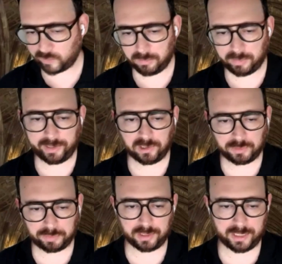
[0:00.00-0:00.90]
miles
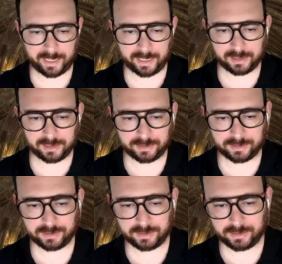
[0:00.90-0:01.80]
per gallon,
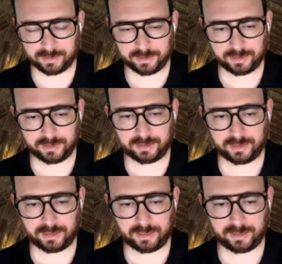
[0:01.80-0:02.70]

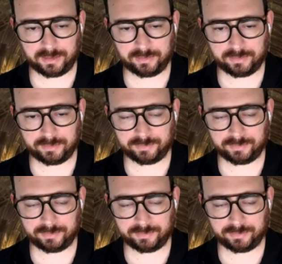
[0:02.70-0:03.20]
uh,